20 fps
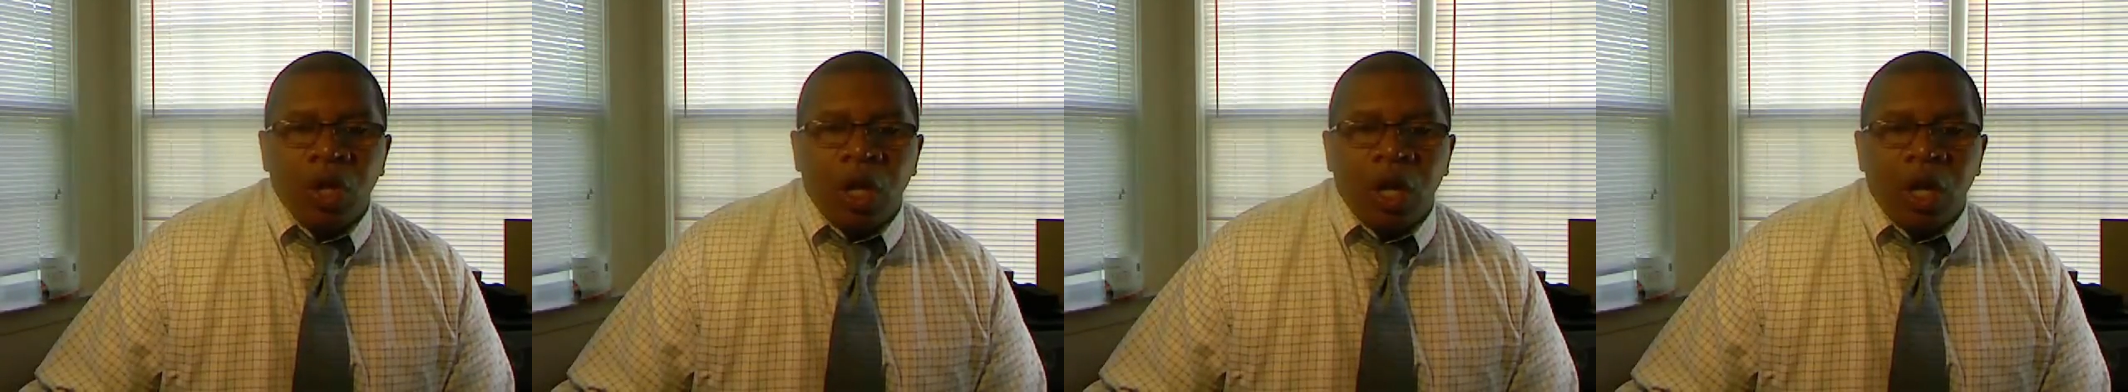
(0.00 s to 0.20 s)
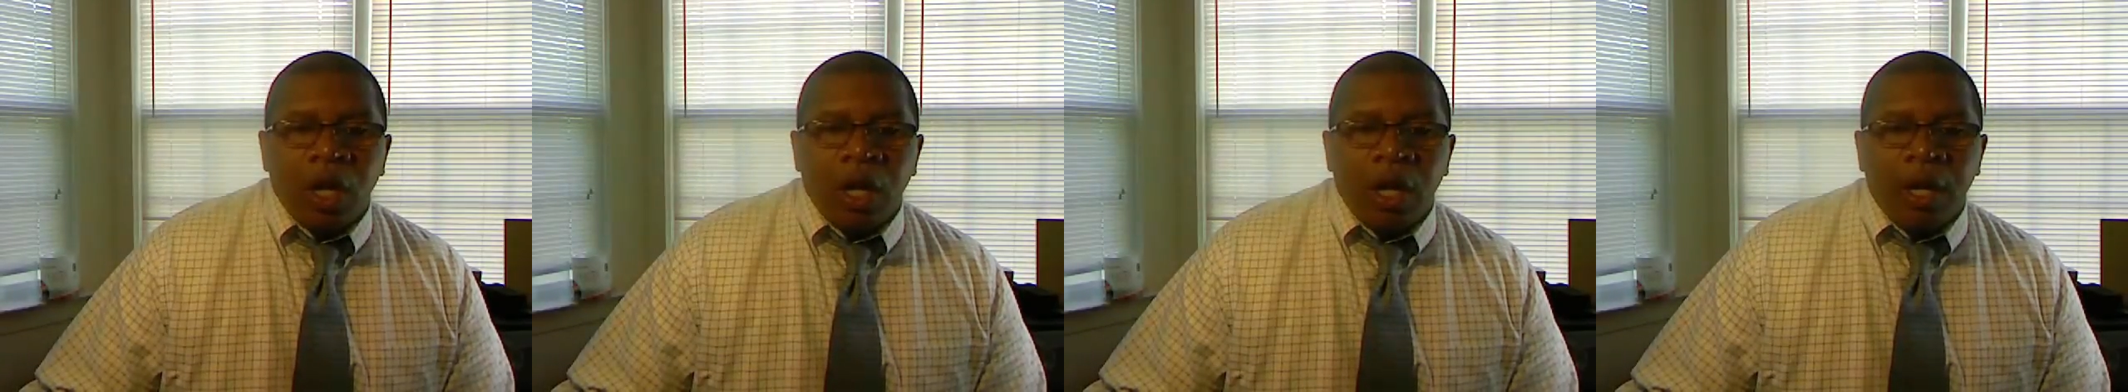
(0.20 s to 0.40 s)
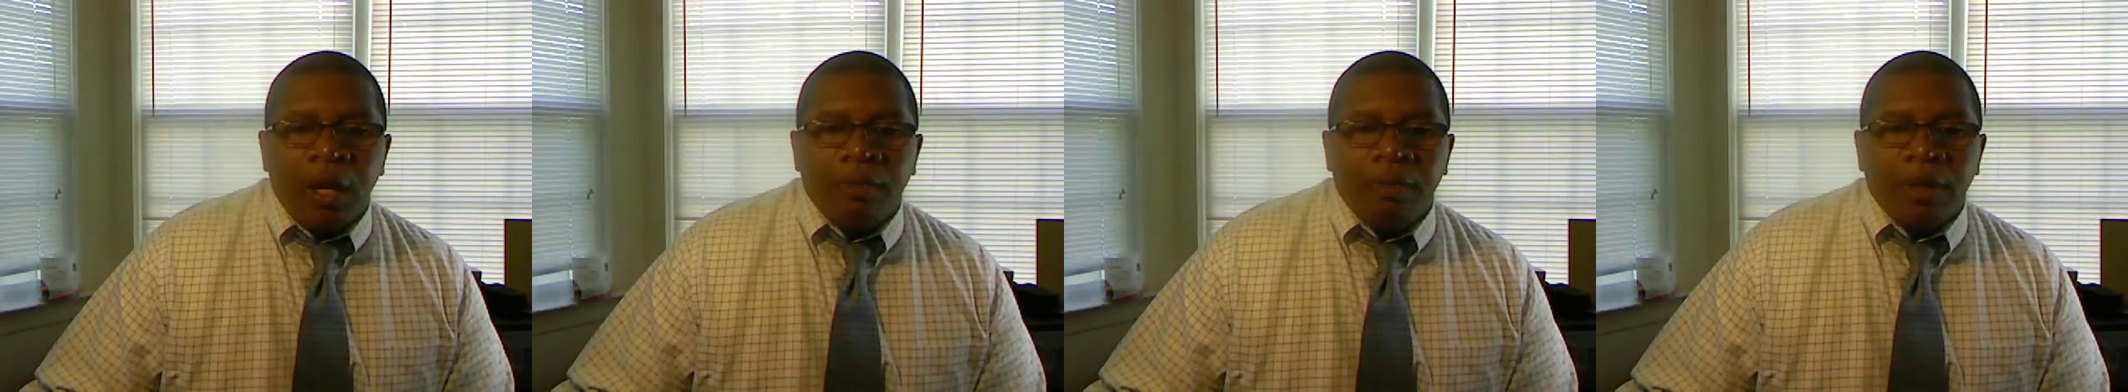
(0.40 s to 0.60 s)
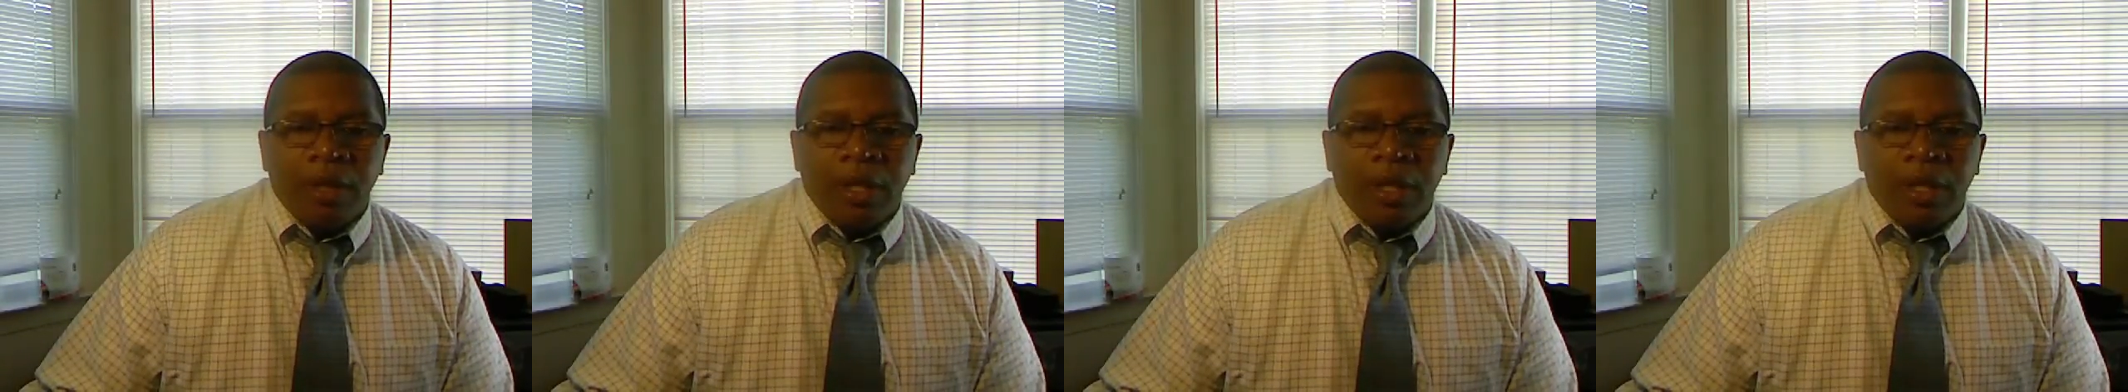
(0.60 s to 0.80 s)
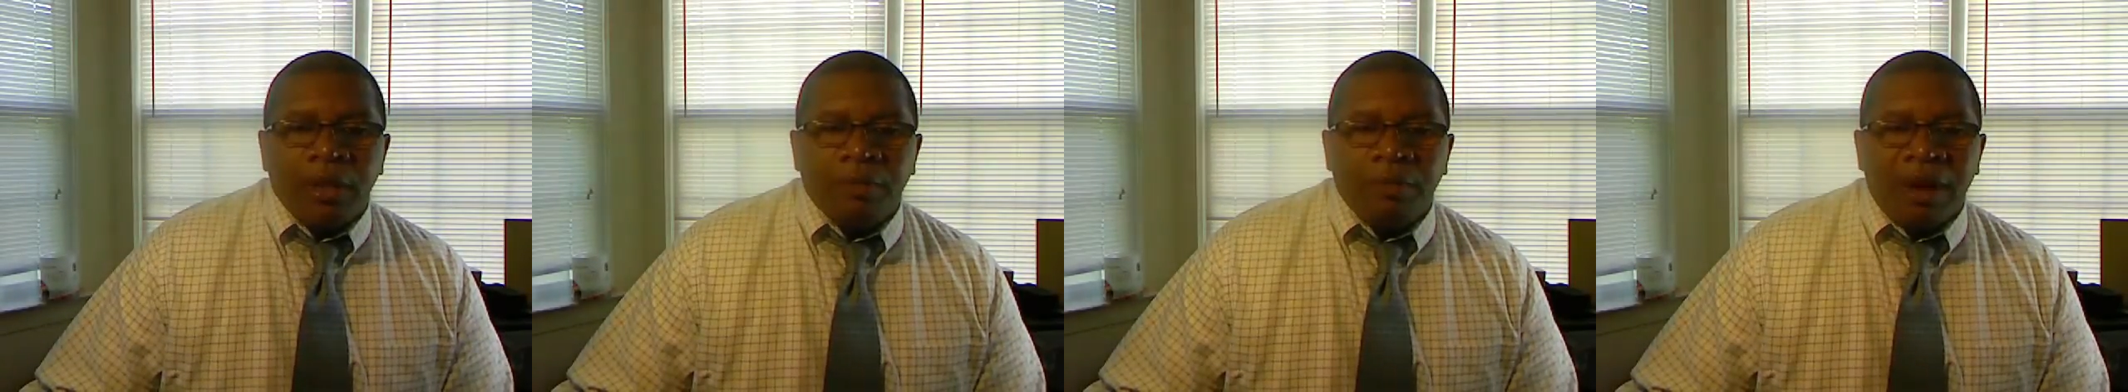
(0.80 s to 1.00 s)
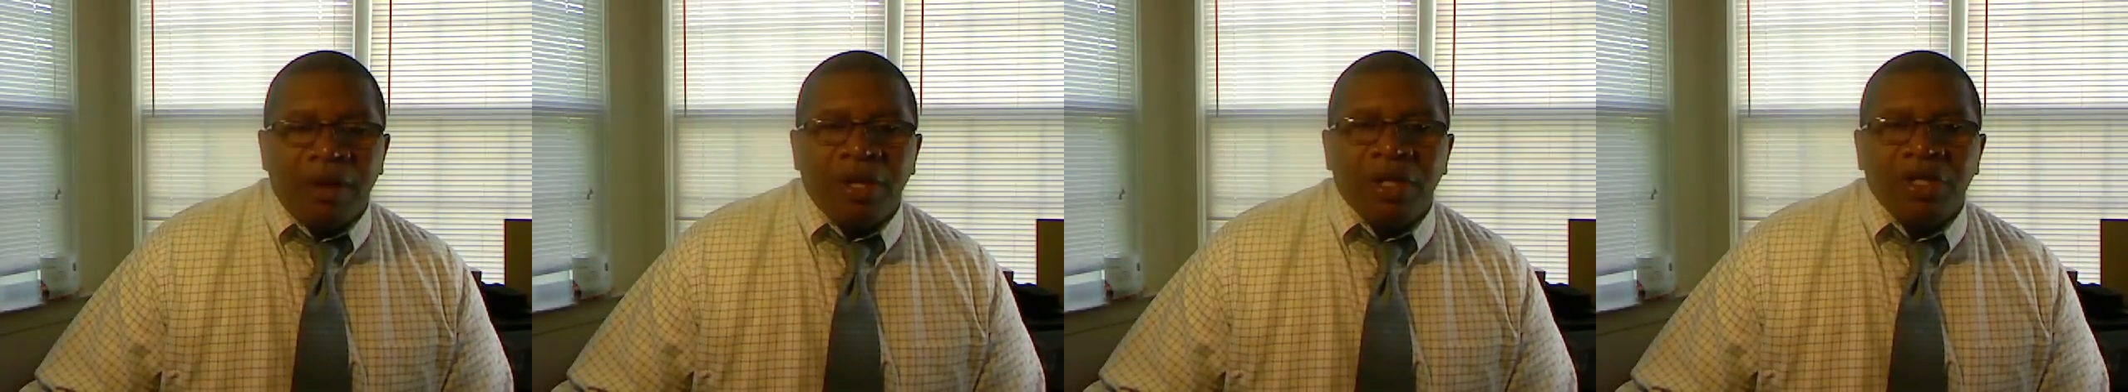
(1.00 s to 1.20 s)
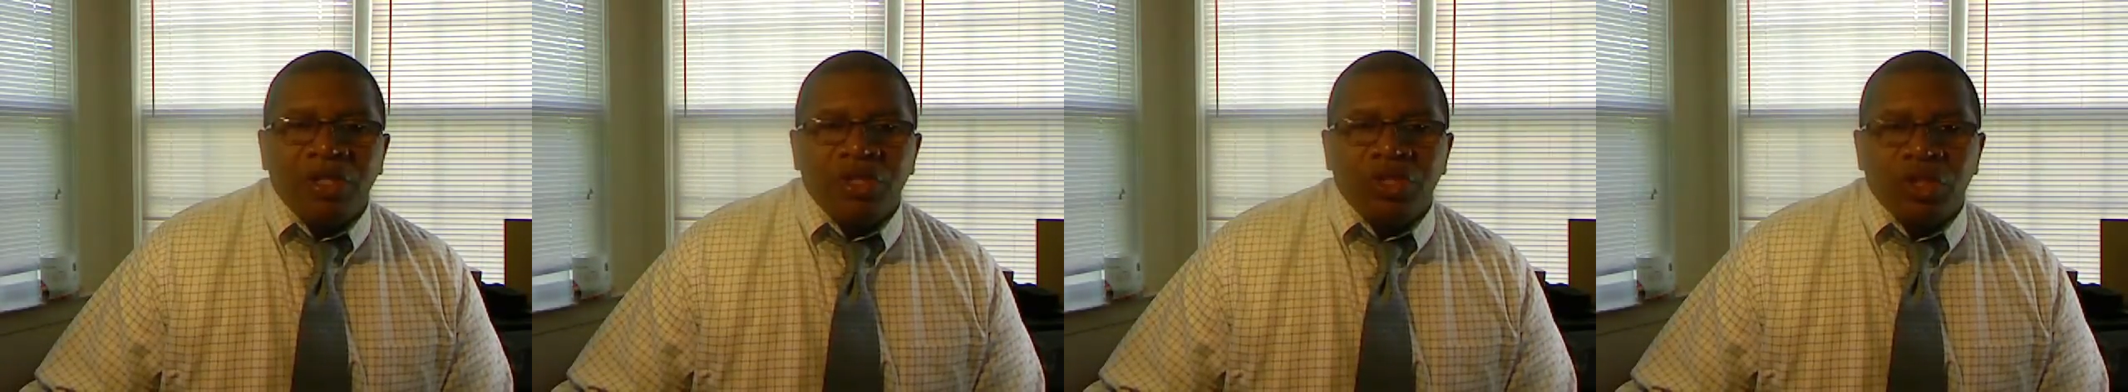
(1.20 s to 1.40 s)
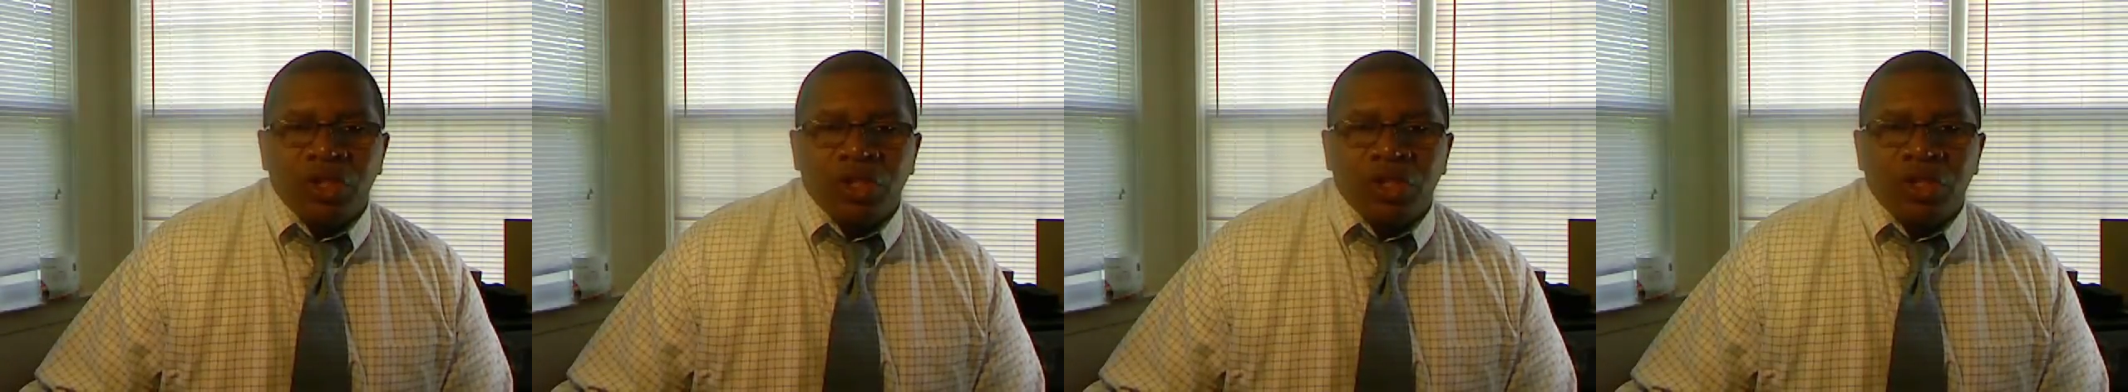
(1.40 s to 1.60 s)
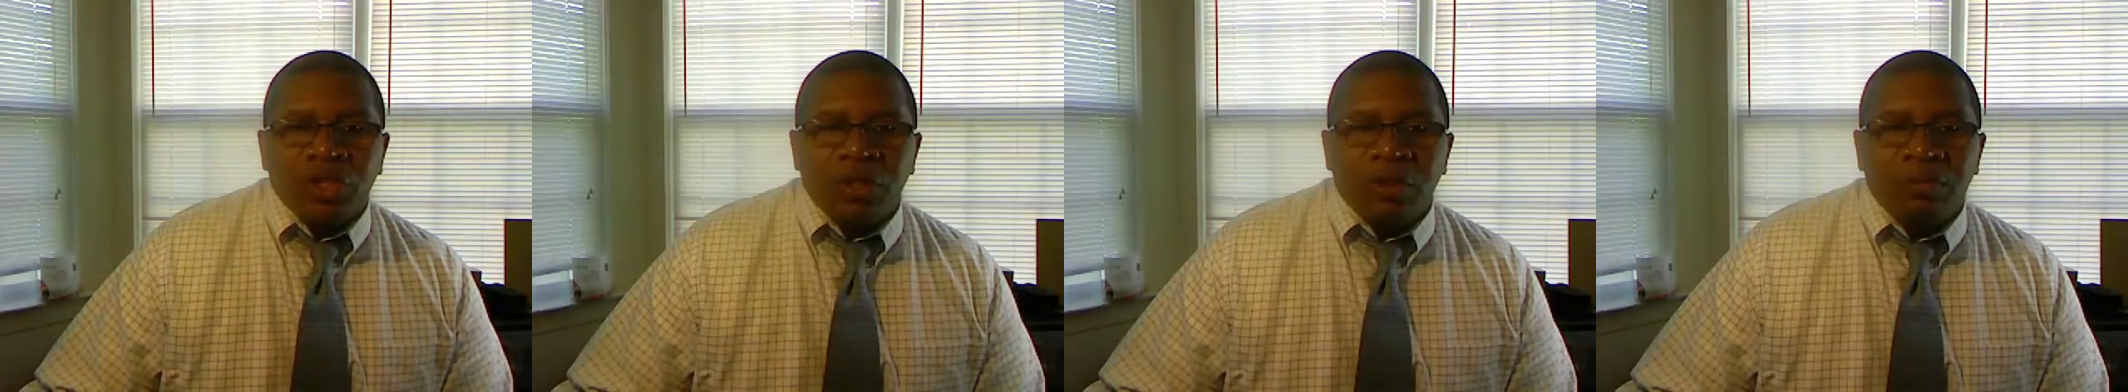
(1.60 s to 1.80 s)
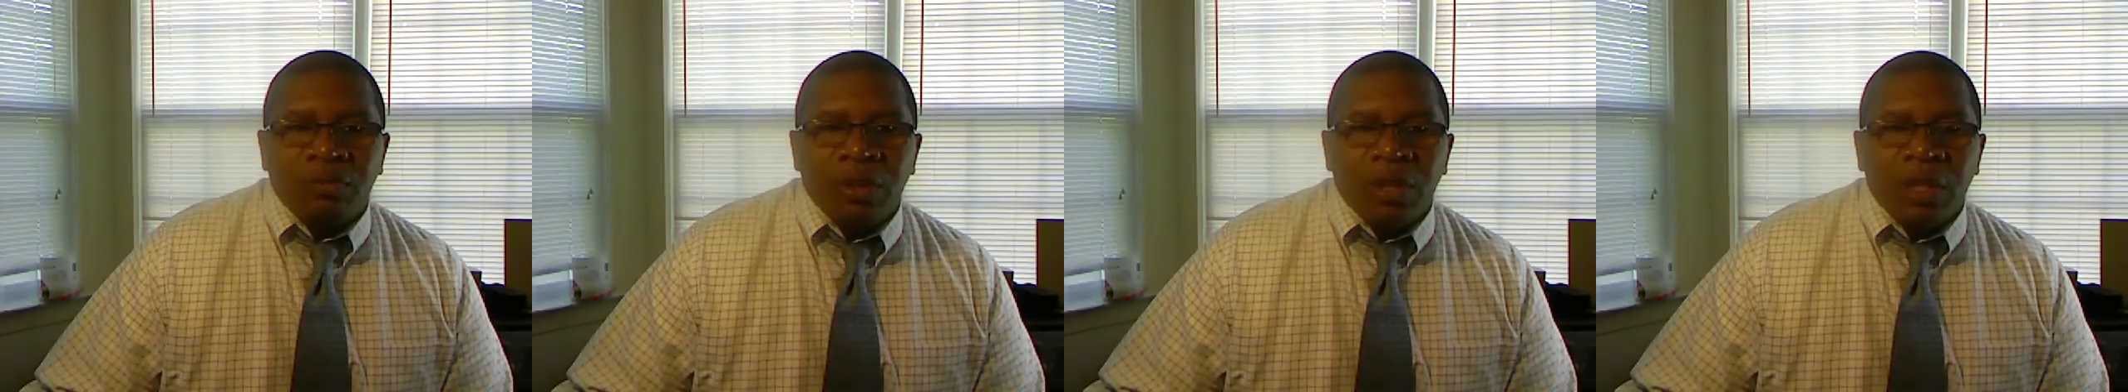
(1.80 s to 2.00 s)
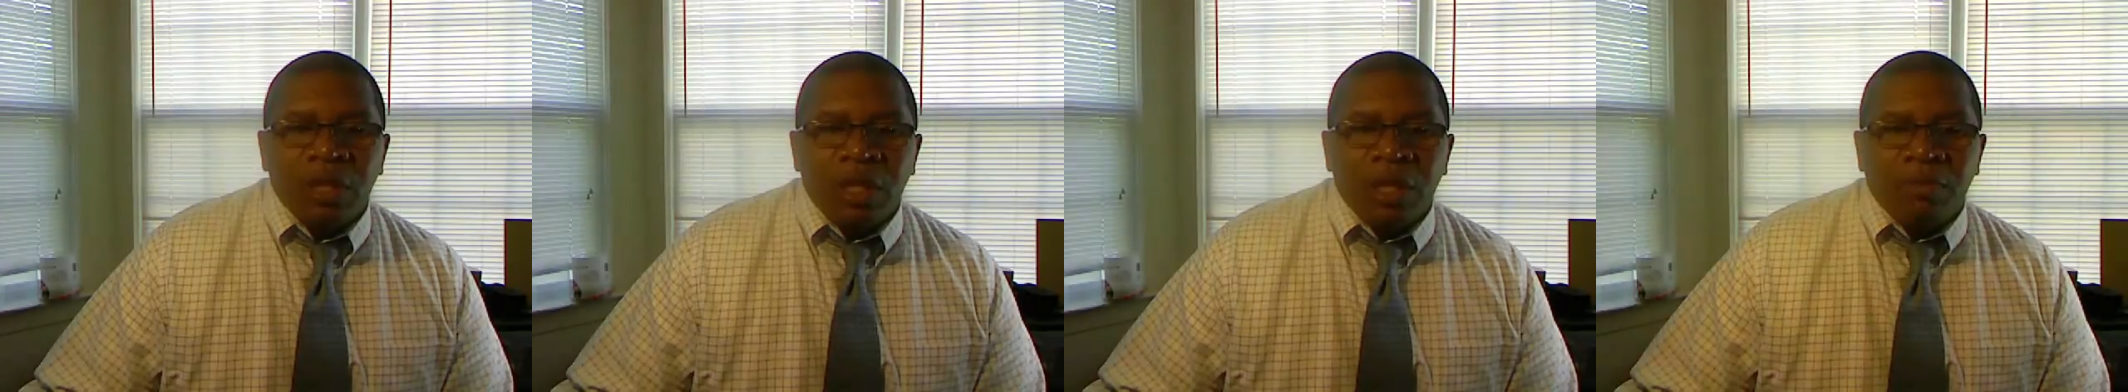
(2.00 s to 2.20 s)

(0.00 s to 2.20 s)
about his system,